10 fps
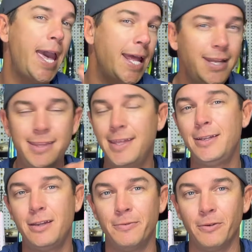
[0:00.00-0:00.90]

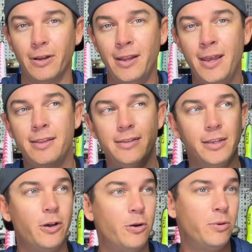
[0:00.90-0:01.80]
anything different, to
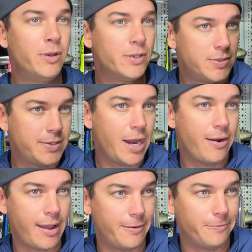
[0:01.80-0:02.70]
go stare
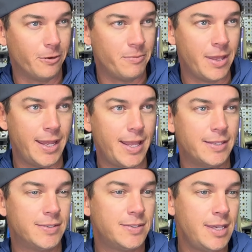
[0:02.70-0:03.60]
at it for a minute
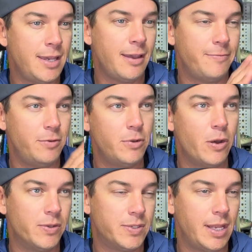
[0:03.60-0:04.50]
and see if you
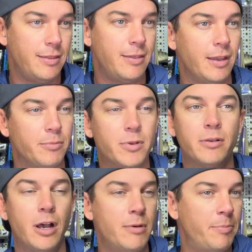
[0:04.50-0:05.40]
notice anything
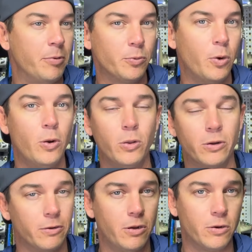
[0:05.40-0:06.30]
come up and roll
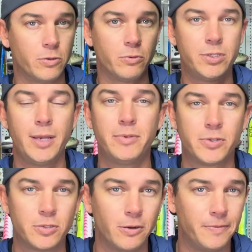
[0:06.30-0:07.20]
or tip the
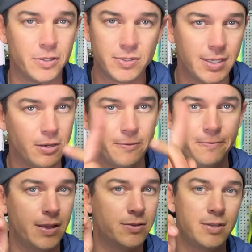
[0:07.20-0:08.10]
surface, see their
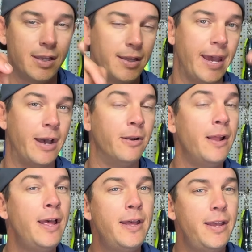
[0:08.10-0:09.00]
fins ticking out.
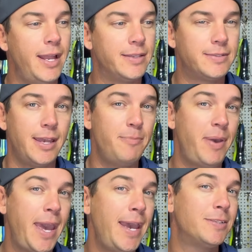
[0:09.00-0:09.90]
It
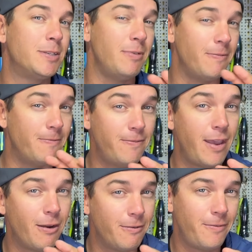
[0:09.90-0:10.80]
pays to be
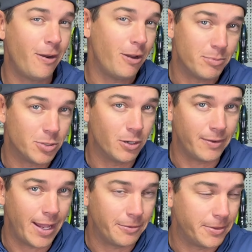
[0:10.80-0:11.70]
very, very
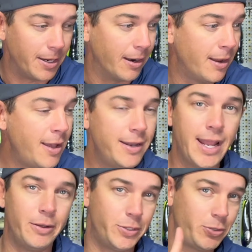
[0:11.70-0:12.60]
observant out there.
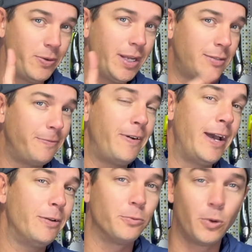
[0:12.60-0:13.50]
Now, a trick to
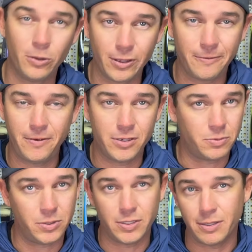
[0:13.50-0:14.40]
find rolling fish,
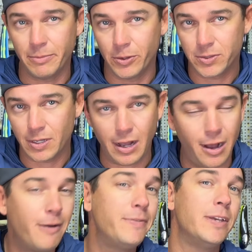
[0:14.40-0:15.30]
which is the most
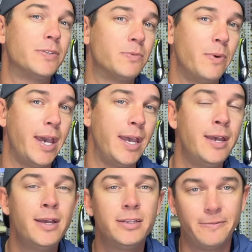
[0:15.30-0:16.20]
obvious way
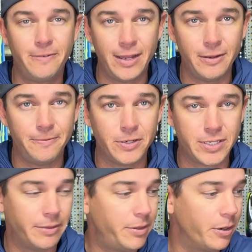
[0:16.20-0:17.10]
to find a fish
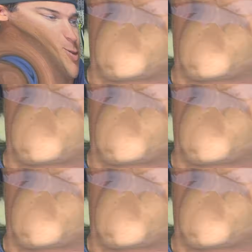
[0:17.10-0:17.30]
out there on the